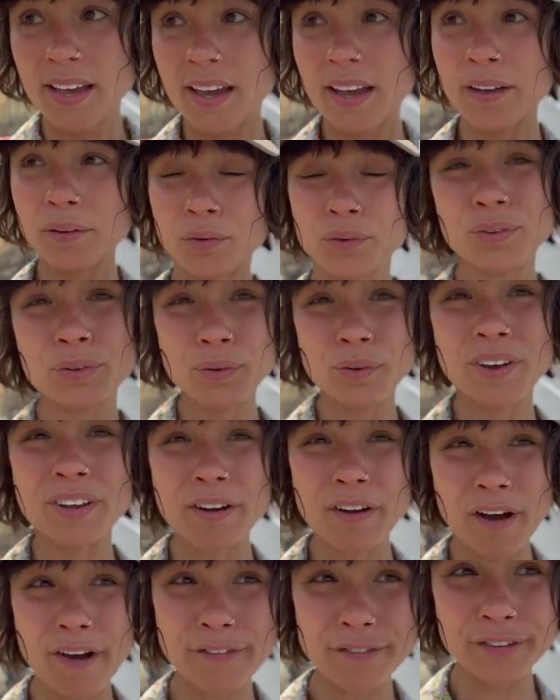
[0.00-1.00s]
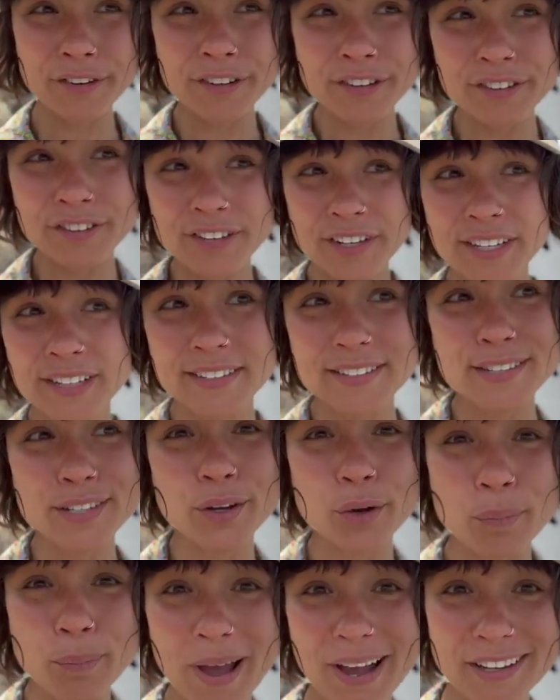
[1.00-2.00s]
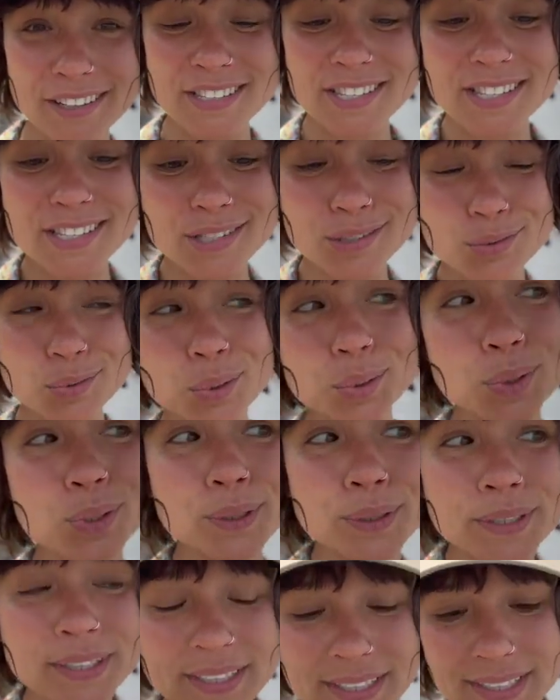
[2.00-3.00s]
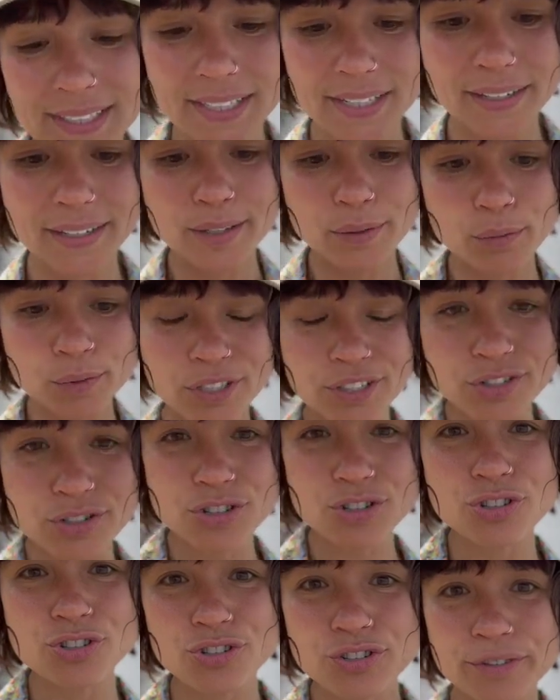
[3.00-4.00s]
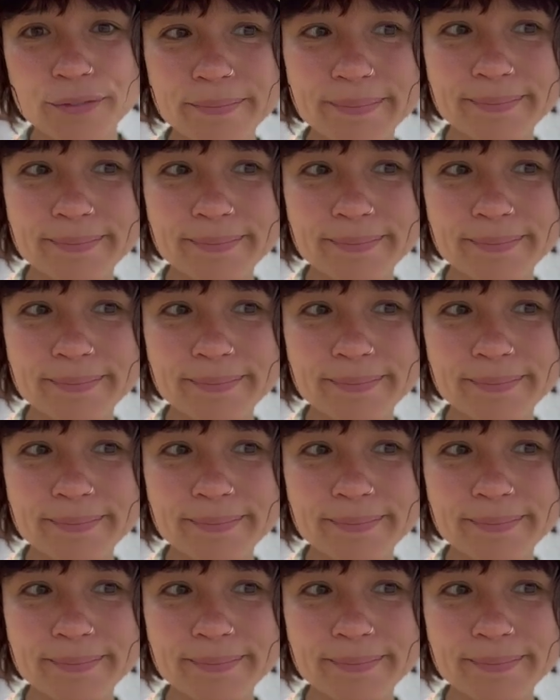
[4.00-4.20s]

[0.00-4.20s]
I also got offered to go back to the school, which